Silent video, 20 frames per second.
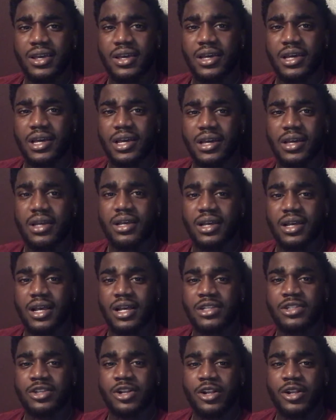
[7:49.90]
I
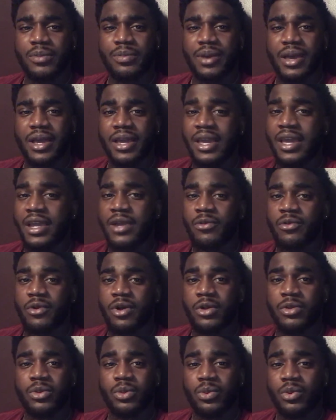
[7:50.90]
started back hanging
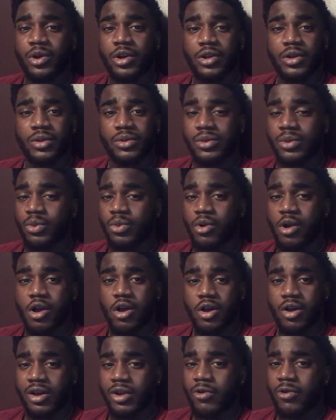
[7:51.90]
around the
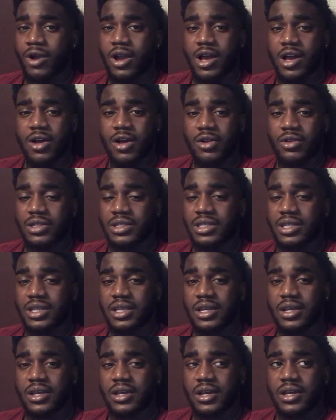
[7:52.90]
wrong crowds.
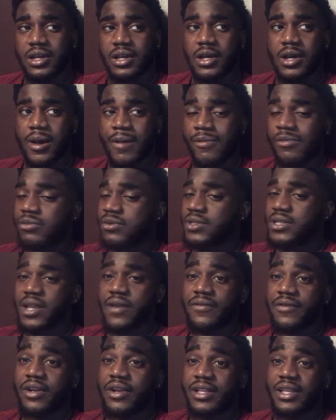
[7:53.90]
I was
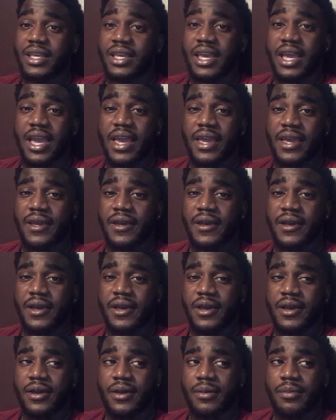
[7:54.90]
never in the gang,
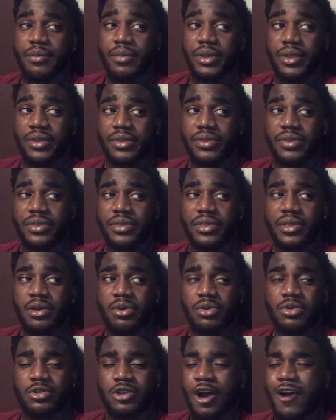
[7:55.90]
but there
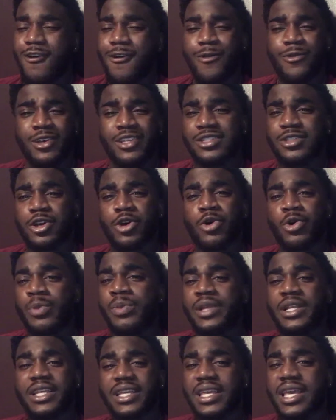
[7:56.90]
was always so
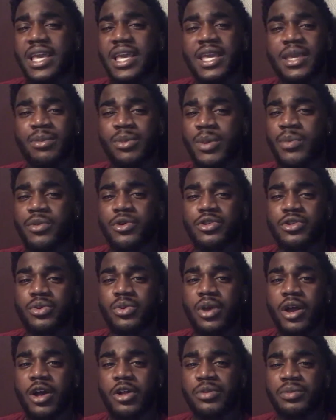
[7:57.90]
many gang members
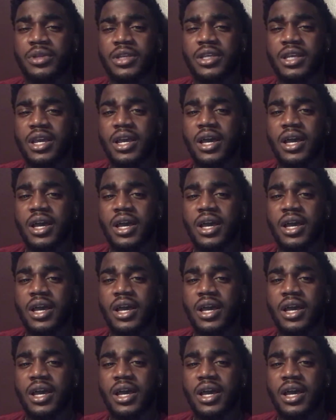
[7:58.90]
around me.